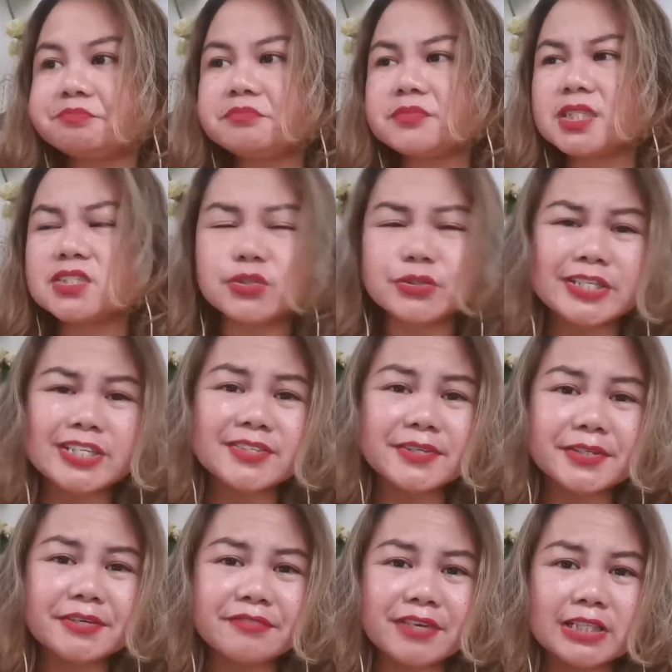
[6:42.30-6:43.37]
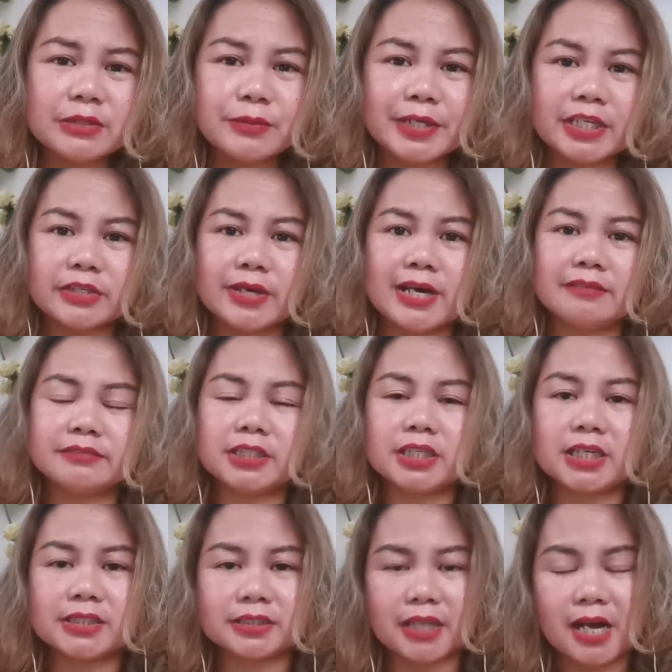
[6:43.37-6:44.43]
So these are the following. You have the
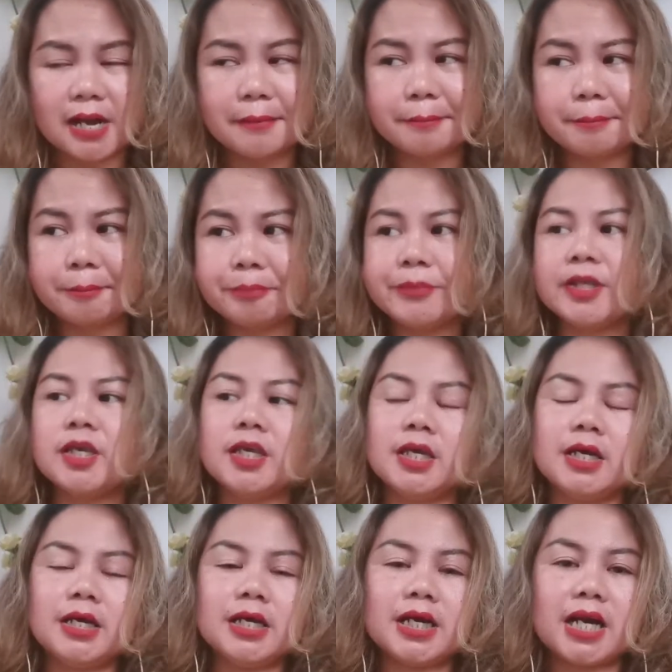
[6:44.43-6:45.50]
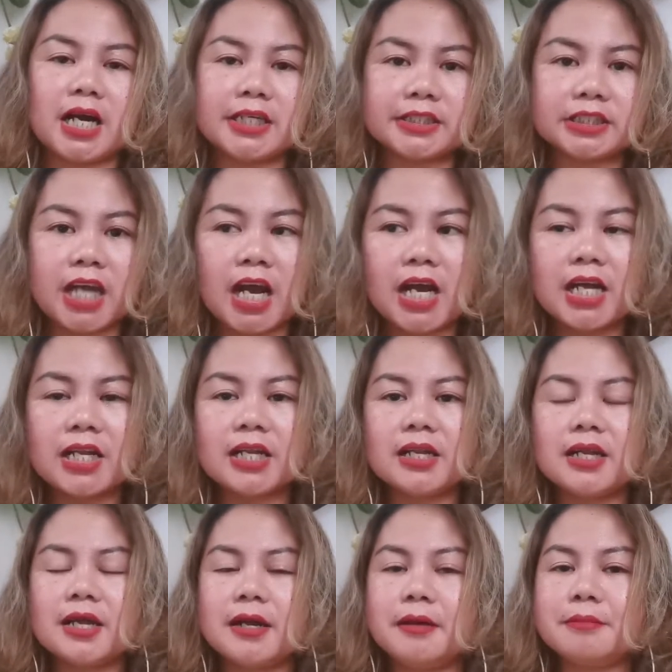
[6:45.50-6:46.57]
katam, kartal,
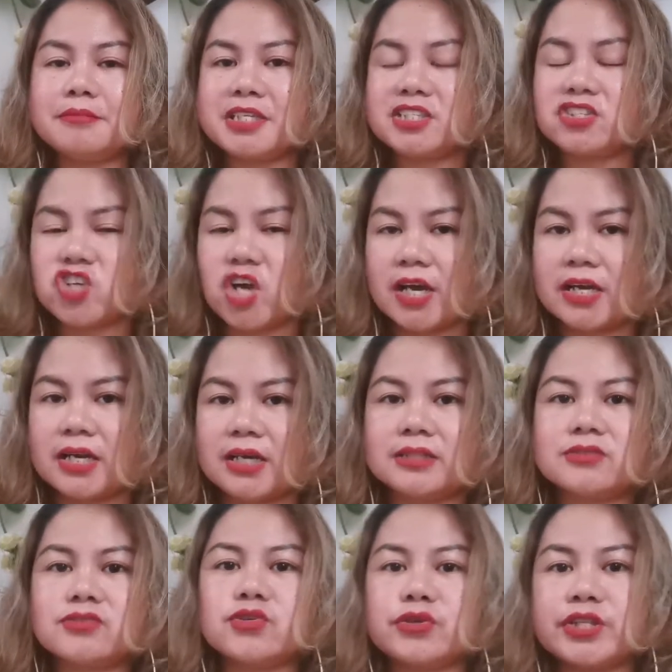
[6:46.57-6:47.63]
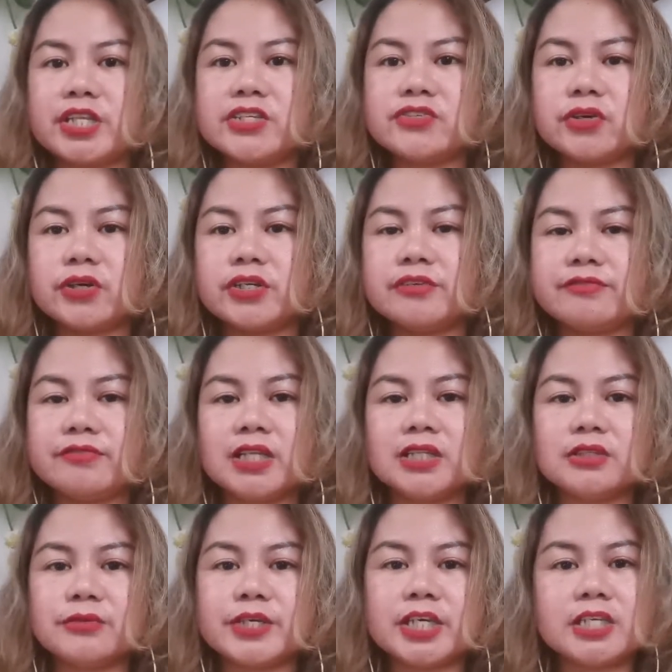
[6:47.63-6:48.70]
minjara. So these are the
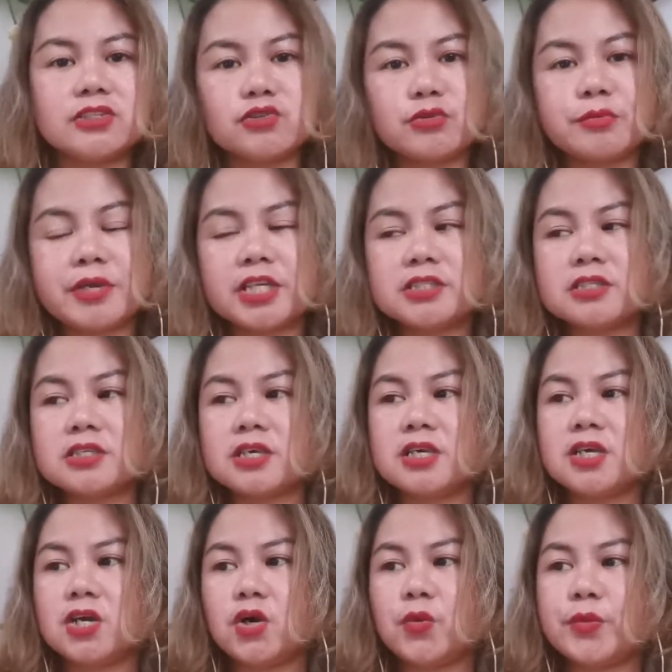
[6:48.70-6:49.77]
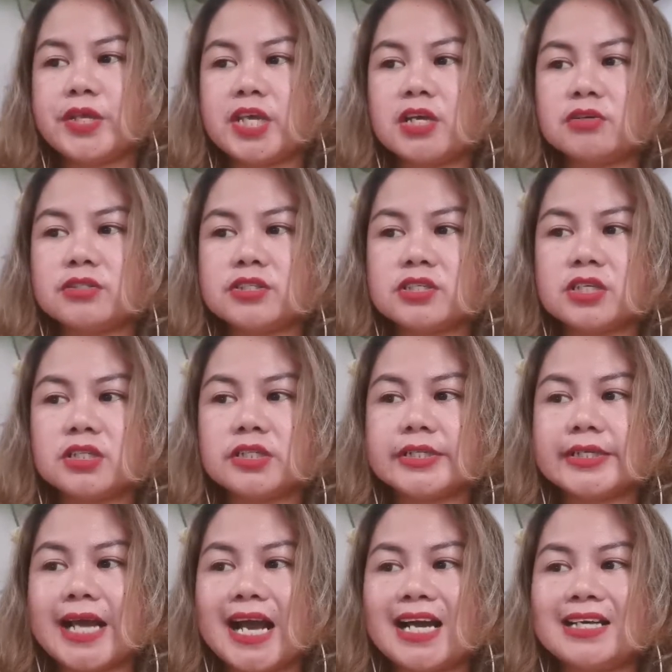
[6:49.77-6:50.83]
following instruments we considered
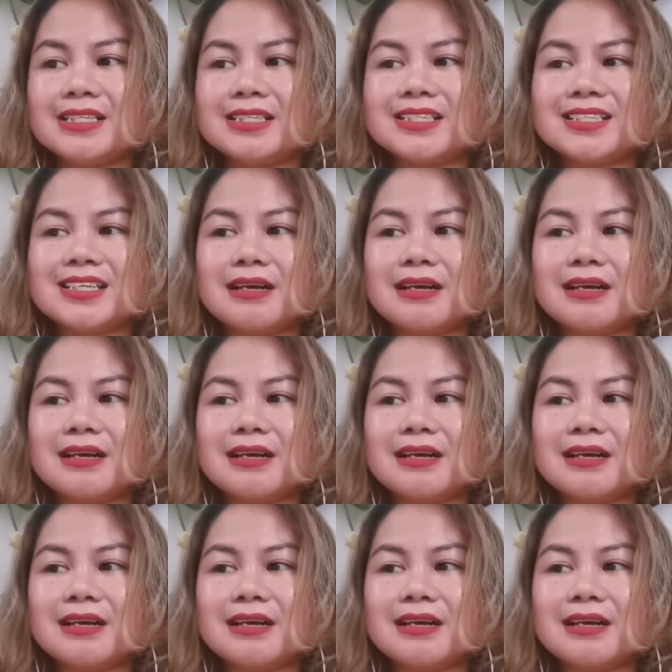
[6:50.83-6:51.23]
as